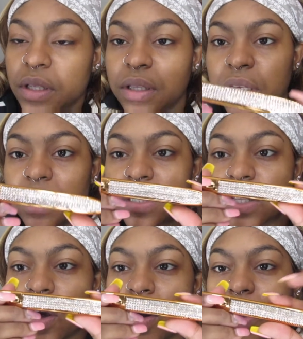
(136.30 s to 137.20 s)
These
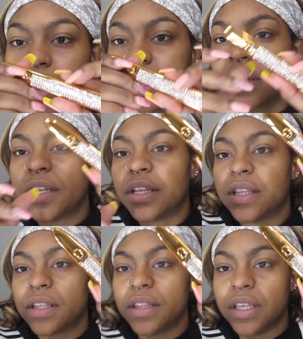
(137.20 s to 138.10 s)
are
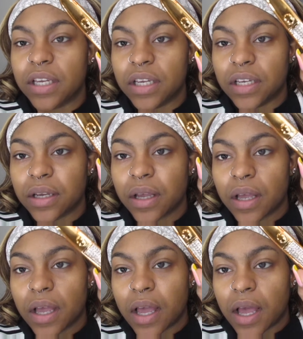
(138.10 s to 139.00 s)
the
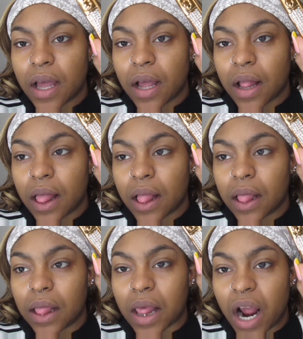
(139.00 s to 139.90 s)

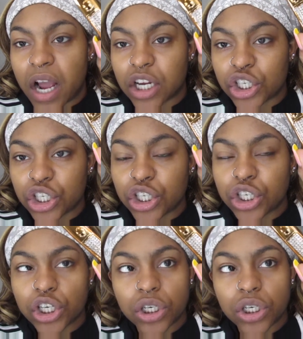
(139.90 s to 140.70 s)
lash